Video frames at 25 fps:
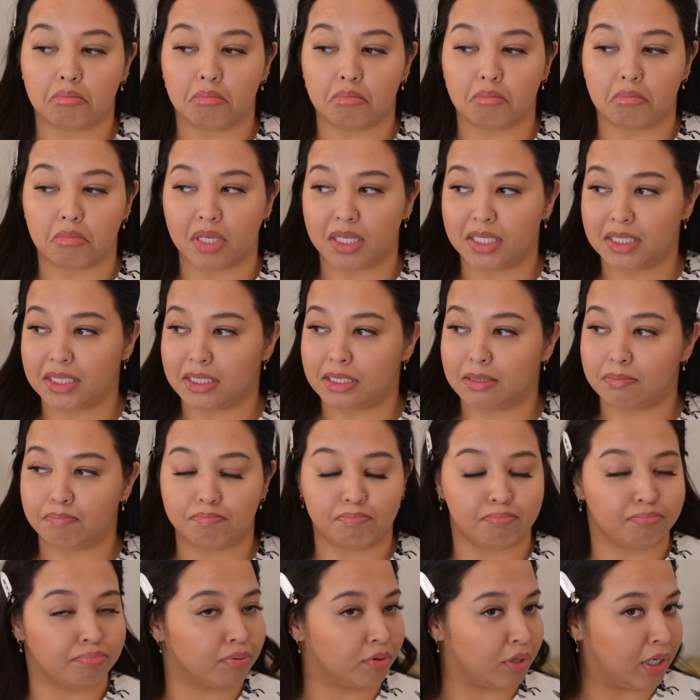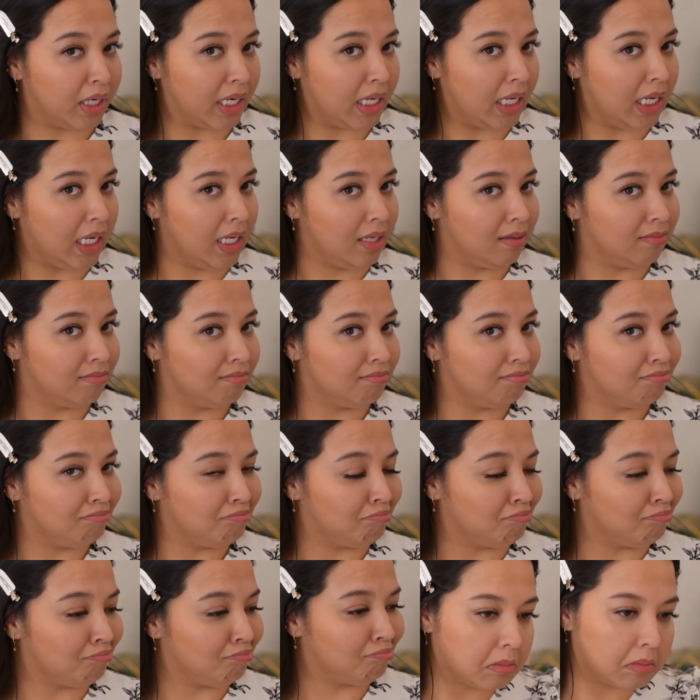It's pretty.
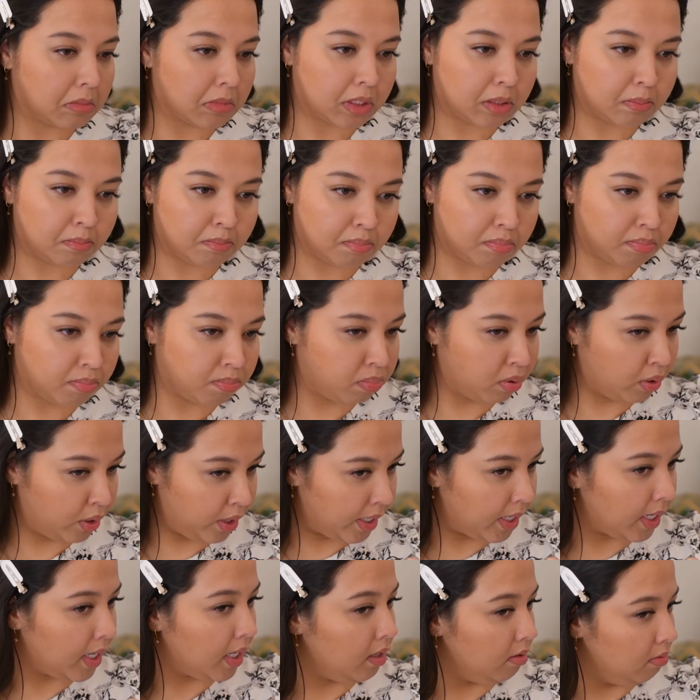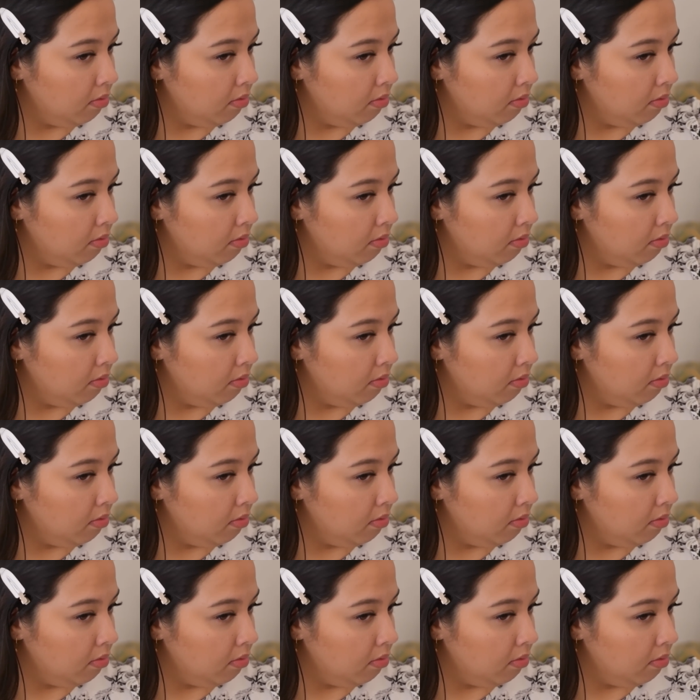It's pretty.